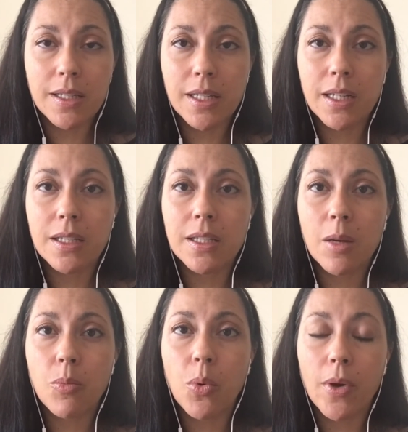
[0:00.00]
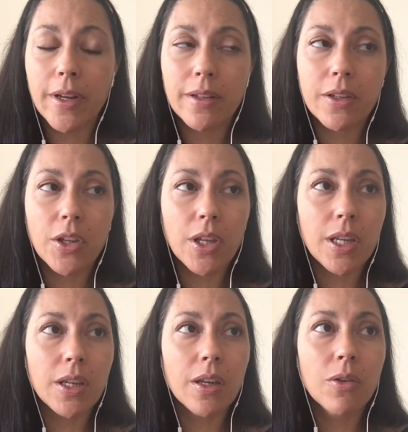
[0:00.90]
at some point
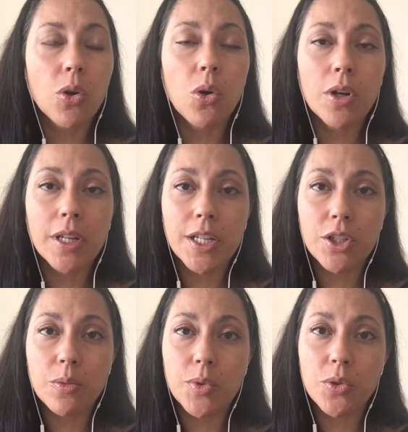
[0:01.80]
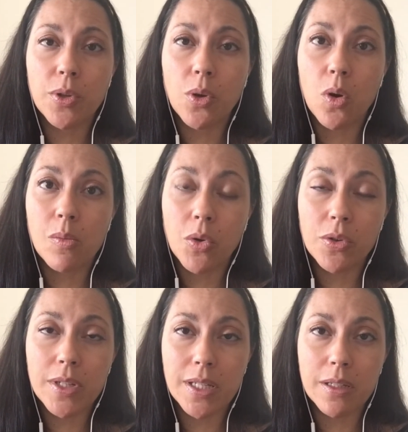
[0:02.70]
the correlation between the hormonal
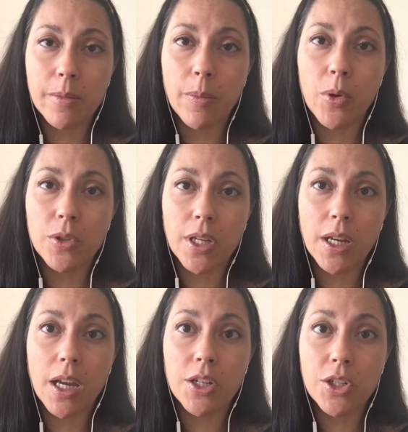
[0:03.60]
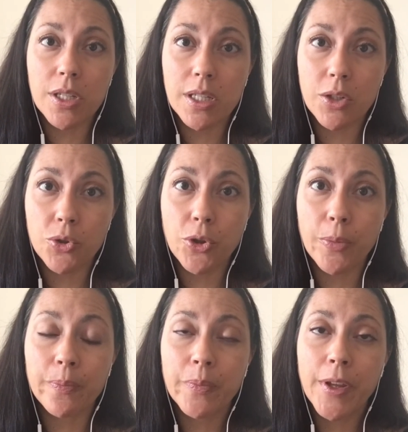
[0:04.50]
system and post-concussion
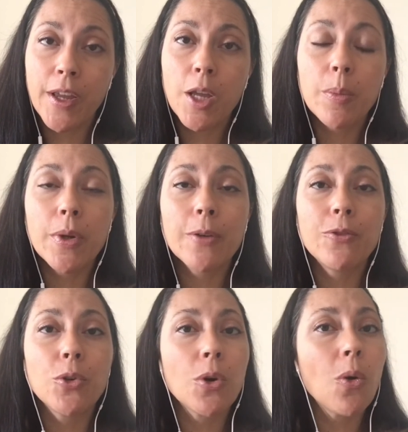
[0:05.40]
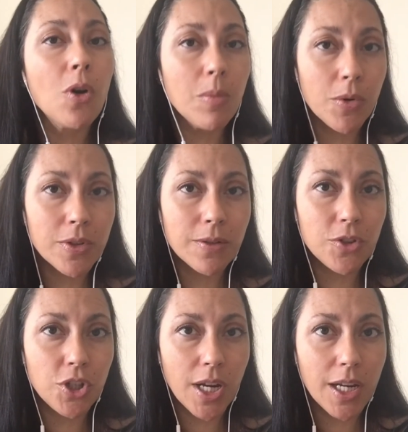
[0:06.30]
syndrome. But if your hormones have
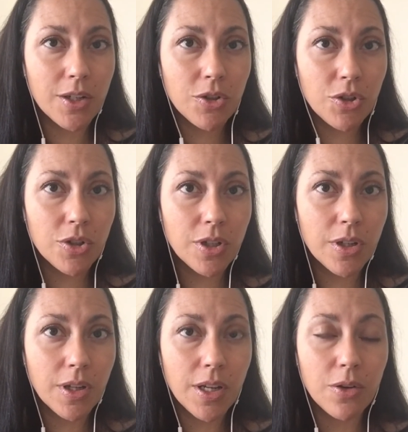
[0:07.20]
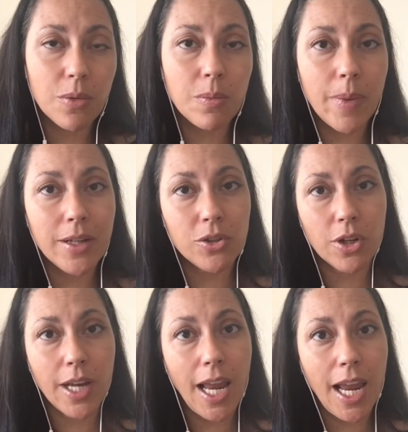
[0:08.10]
changed, either based
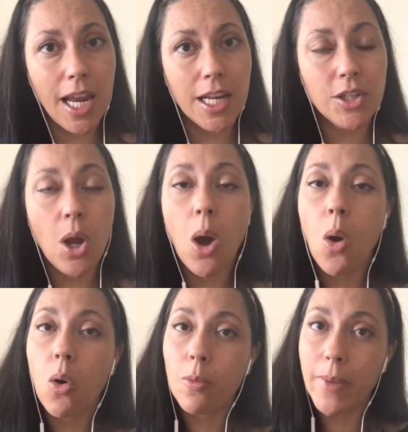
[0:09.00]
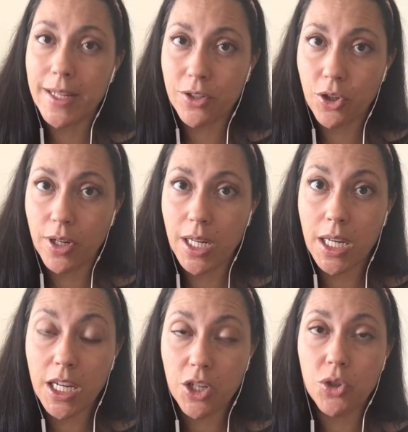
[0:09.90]
on age or based on
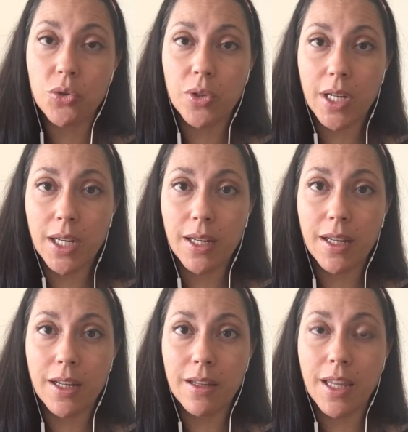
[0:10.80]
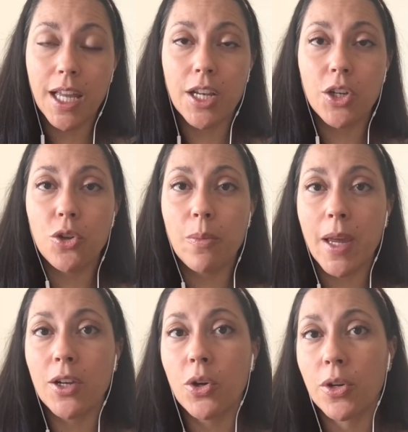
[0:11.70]
injury, then you
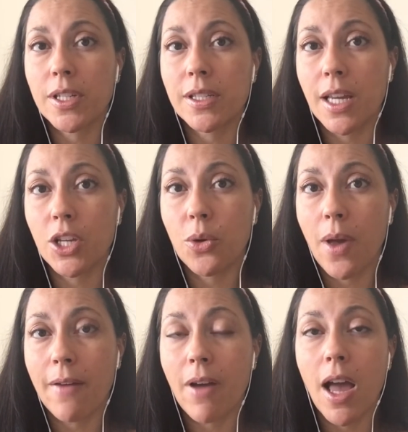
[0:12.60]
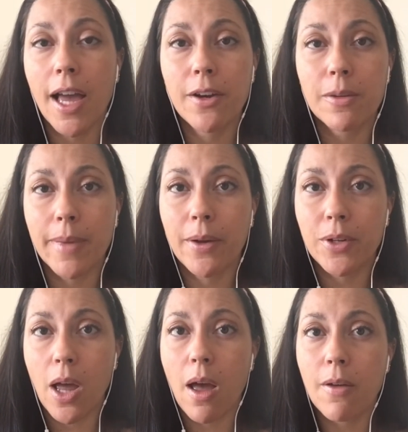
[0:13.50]
may notice that you have a higher amount
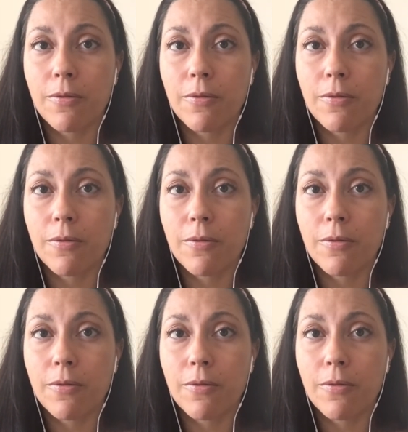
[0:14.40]
of